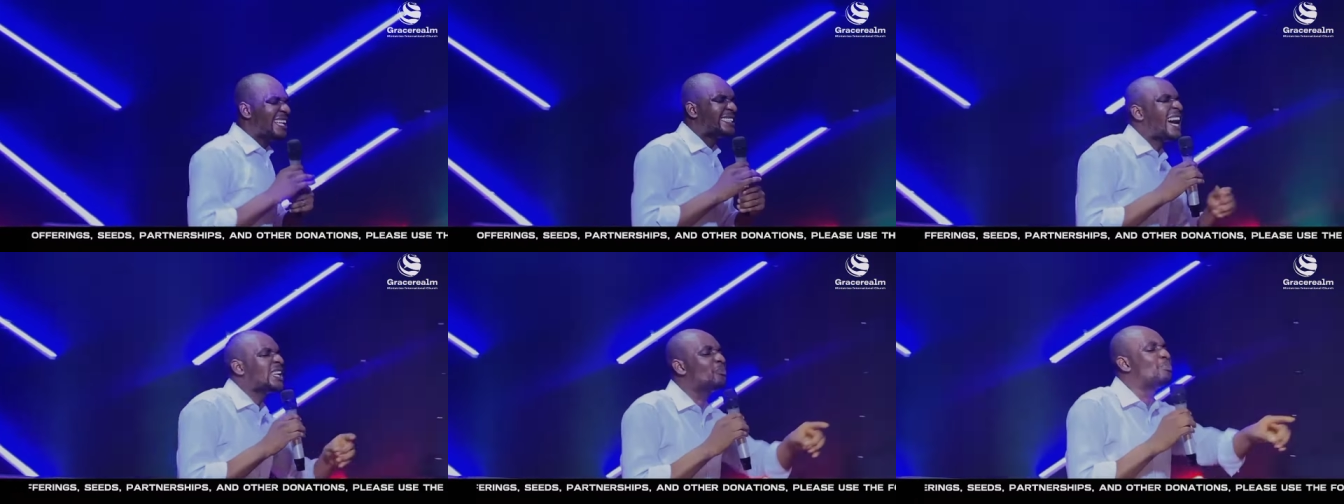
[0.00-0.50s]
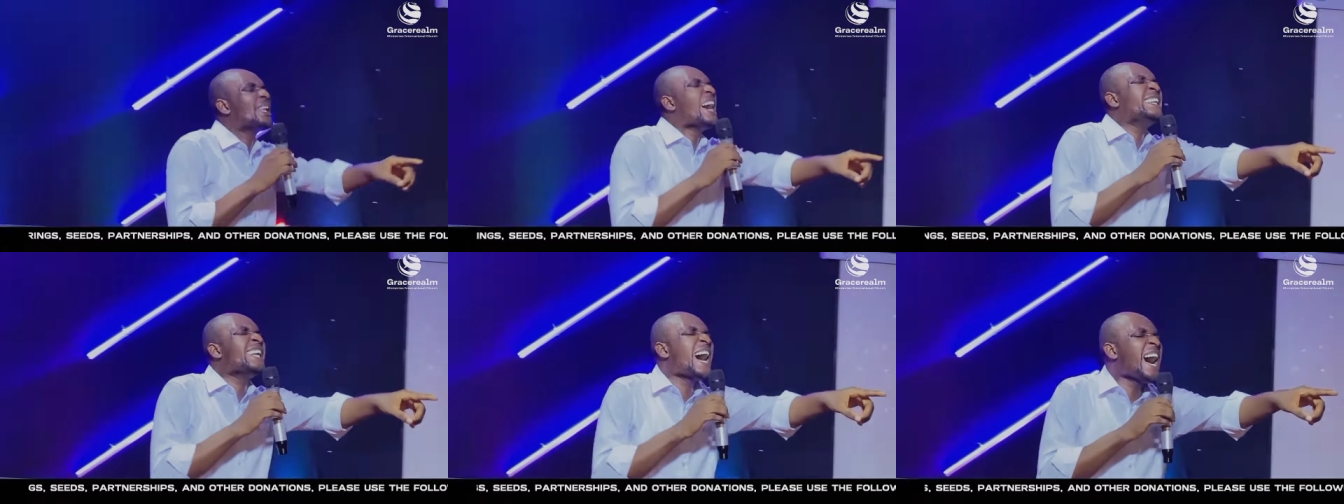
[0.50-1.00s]
That
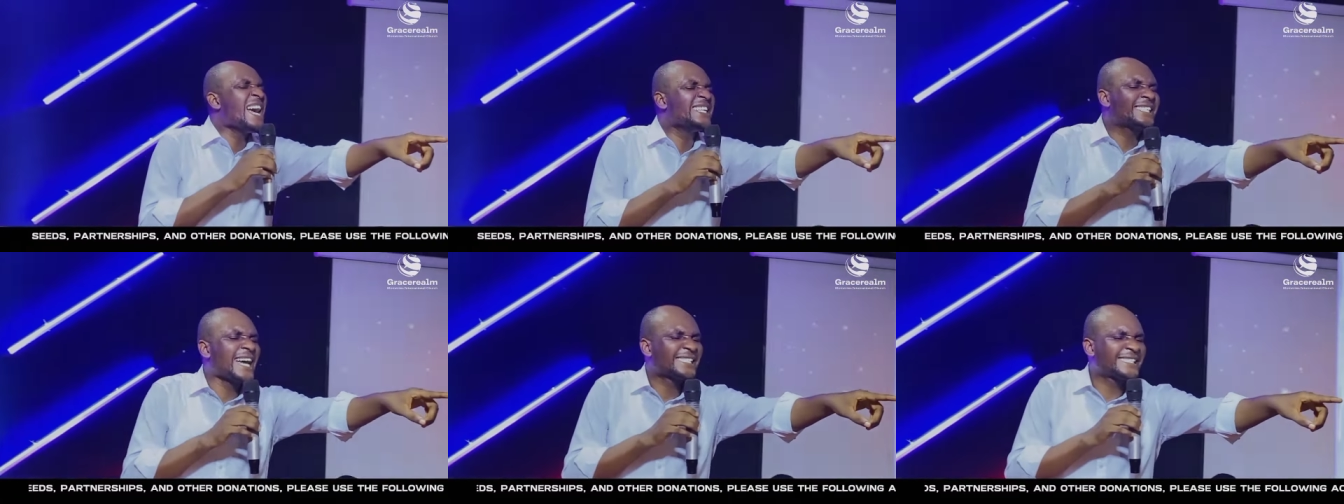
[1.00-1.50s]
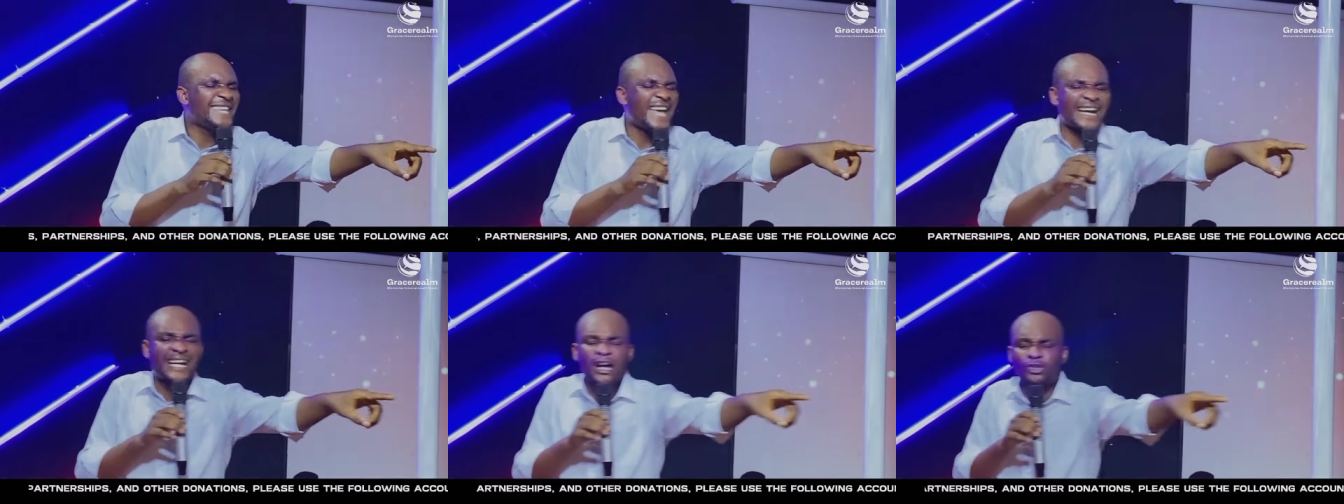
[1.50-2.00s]
blind eyes I still
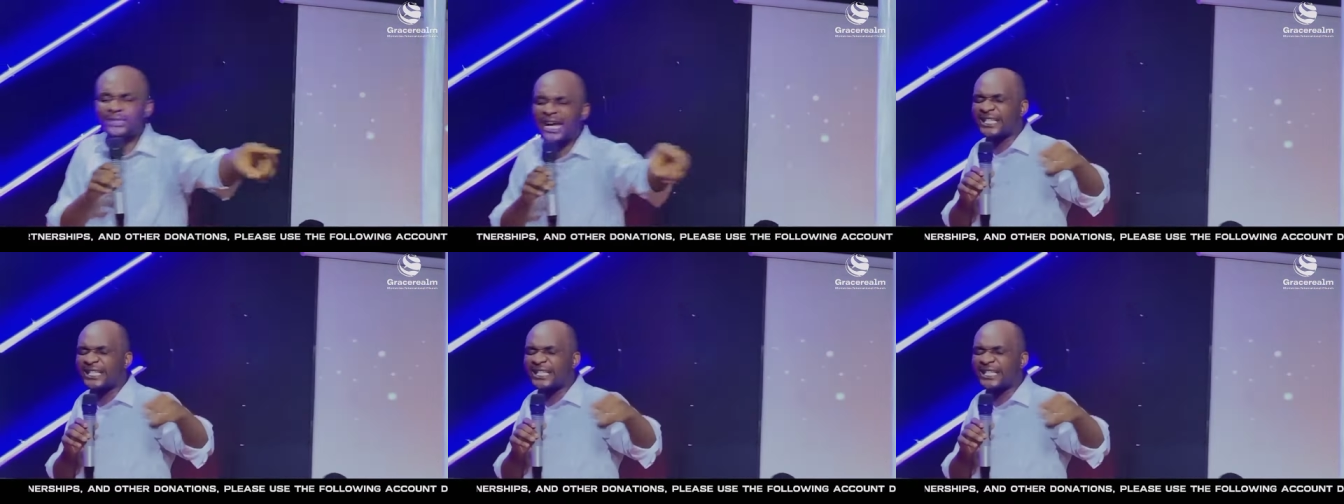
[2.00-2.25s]
encounter